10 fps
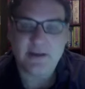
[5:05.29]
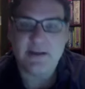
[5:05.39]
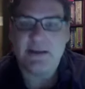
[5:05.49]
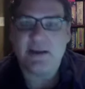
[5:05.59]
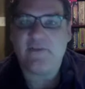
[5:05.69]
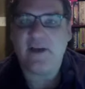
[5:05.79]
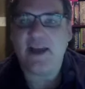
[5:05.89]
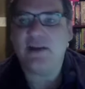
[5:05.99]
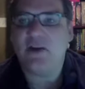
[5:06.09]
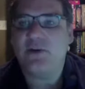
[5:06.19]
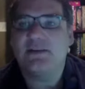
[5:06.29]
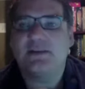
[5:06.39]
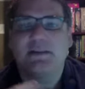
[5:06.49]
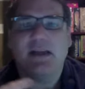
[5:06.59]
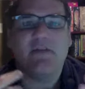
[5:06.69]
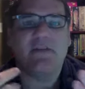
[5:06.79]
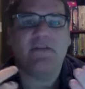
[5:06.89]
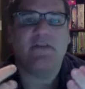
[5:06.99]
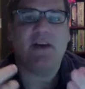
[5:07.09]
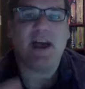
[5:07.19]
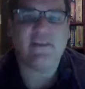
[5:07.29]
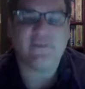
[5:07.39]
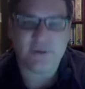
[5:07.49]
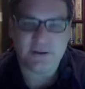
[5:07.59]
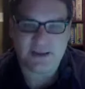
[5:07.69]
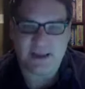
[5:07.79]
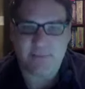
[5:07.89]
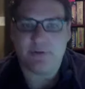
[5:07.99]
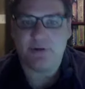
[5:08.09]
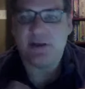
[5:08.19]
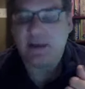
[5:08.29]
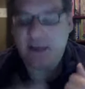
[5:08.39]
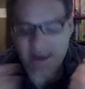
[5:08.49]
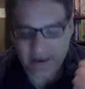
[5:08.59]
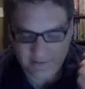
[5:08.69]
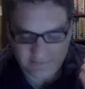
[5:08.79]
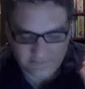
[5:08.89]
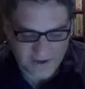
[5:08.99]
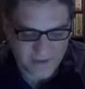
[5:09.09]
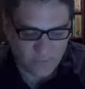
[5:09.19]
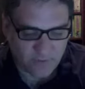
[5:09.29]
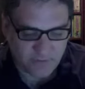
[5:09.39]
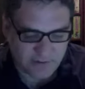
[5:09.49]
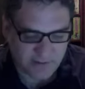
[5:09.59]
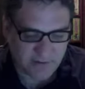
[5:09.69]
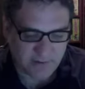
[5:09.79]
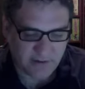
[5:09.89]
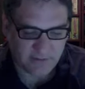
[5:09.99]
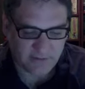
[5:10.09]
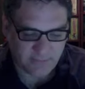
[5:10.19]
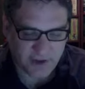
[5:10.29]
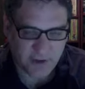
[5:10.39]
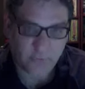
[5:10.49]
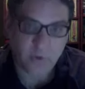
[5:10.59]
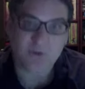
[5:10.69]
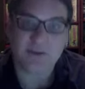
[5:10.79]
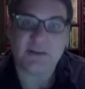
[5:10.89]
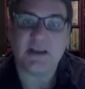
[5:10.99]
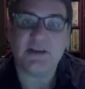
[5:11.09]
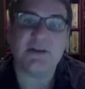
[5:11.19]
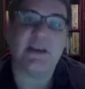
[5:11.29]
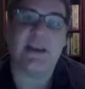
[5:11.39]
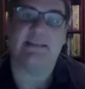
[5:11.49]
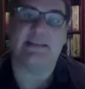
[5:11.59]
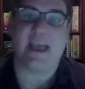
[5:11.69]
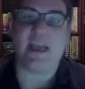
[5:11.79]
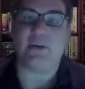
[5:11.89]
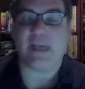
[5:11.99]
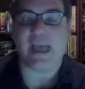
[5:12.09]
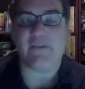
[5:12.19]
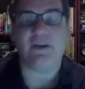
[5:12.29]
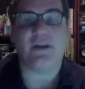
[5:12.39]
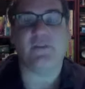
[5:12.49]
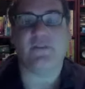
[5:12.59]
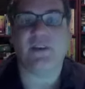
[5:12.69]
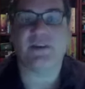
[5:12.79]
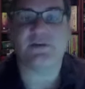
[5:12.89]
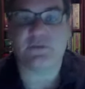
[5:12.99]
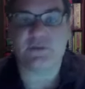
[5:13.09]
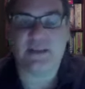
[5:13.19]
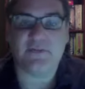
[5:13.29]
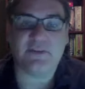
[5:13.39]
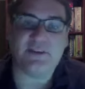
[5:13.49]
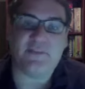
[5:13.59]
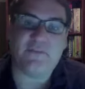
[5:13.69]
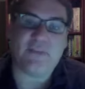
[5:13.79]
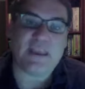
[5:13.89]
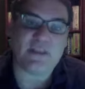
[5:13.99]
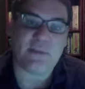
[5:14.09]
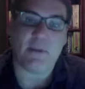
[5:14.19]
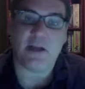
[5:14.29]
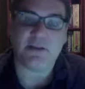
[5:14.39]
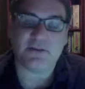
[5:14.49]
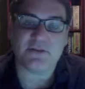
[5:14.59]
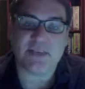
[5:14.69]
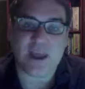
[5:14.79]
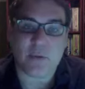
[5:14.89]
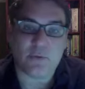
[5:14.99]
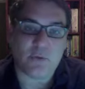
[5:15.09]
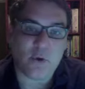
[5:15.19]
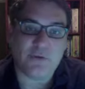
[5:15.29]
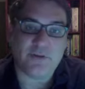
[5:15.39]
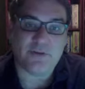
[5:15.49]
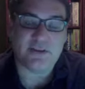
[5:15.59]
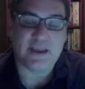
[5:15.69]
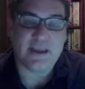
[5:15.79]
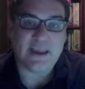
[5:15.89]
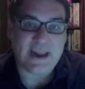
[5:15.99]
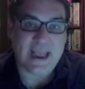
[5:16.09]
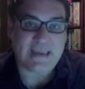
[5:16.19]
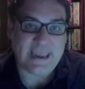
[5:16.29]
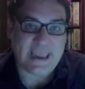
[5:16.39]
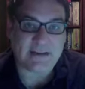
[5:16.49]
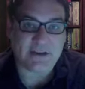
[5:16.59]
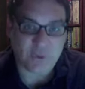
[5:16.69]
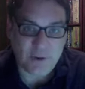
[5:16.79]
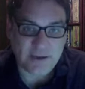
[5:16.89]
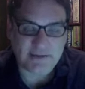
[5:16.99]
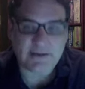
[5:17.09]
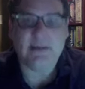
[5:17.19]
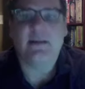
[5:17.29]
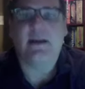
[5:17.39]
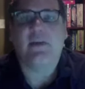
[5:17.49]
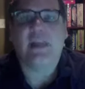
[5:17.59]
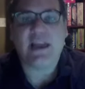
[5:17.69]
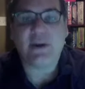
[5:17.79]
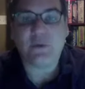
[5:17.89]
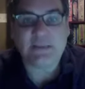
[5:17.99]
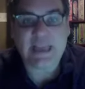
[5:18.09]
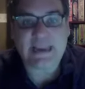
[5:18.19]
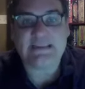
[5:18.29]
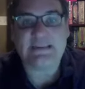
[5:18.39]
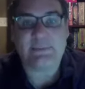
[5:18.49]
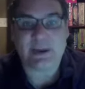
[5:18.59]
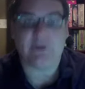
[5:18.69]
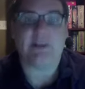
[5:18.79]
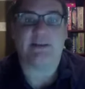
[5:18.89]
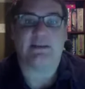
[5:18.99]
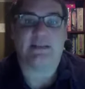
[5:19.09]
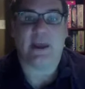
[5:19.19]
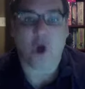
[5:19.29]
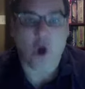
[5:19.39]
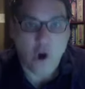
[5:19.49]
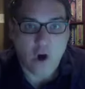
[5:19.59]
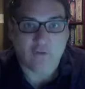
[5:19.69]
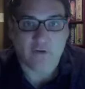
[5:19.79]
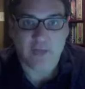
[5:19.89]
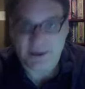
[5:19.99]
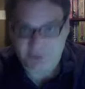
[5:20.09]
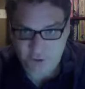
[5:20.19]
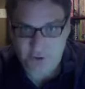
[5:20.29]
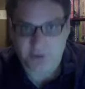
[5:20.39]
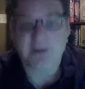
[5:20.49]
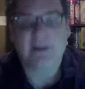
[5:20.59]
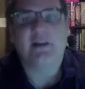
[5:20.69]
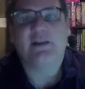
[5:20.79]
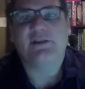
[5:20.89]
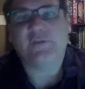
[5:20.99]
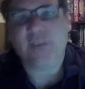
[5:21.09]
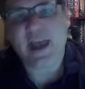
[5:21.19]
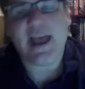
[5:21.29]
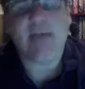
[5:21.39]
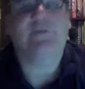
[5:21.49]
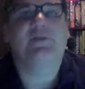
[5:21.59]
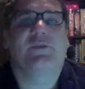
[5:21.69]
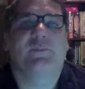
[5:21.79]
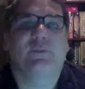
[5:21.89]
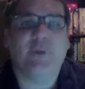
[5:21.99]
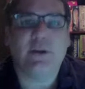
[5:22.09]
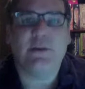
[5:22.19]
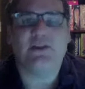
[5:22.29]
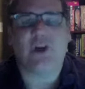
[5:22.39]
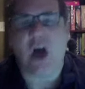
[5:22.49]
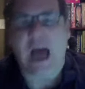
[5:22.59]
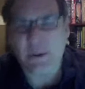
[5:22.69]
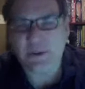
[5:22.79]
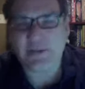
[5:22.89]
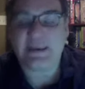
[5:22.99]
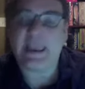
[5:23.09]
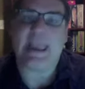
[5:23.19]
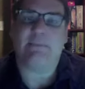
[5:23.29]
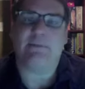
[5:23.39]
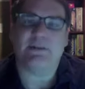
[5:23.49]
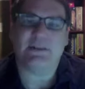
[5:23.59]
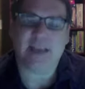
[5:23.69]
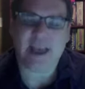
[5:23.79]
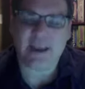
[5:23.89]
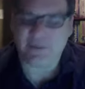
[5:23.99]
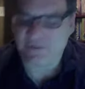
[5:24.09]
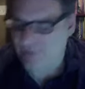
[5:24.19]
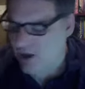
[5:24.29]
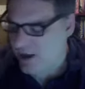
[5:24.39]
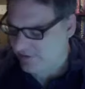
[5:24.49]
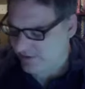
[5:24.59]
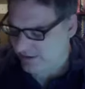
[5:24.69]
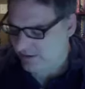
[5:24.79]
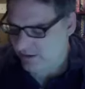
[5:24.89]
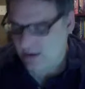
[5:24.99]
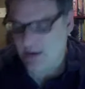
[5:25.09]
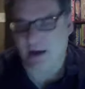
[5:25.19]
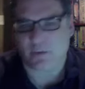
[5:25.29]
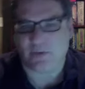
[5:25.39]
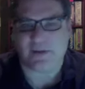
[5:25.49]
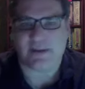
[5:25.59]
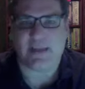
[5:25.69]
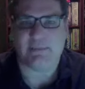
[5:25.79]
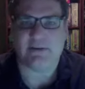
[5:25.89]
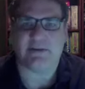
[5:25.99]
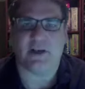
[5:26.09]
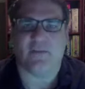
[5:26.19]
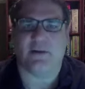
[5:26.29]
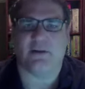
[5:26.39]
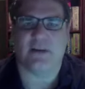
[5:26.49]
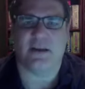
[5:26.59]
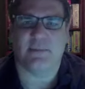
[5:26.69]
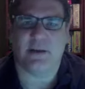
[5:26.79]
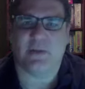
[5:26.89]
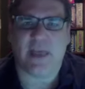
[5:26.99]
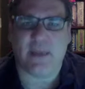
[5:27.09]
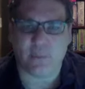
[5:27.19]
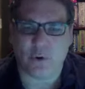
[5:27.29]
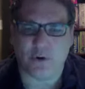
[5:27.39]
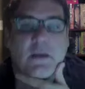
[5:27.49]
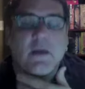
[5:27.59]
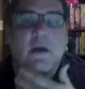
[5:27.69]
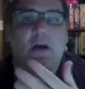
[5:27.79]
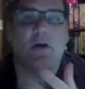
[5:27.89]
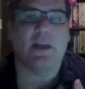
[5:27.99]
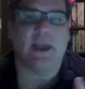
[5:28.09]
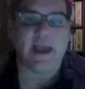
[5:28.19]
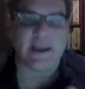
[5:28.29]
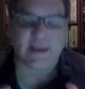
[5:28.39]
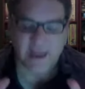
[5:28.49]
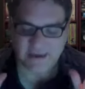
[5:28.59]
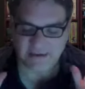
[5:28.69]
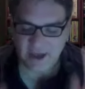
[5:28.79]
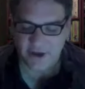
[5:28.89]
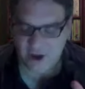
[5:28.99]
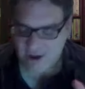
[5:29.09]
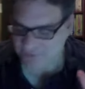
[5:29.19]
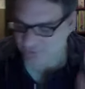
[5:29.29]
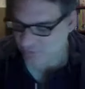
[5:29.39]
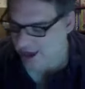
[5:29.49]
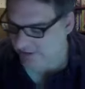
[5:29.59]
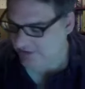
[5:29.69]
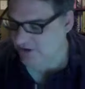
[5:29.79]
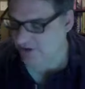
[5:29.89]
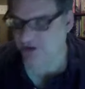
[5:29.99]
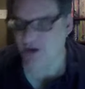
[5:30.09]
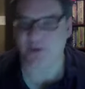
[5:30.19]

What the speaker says: if I go into level 5, for example, and they roll the player rolls the dungeon dice, and I don't have enough adventurers left to defeat the monsters that were rolled, and I can't do it, then I don't get experience at all for that turn. So if that happens, you're pretty much out of the game, which is kind of a flaw, I think, with the game itself, but I'll talk about that more. Okay, I got off track, started going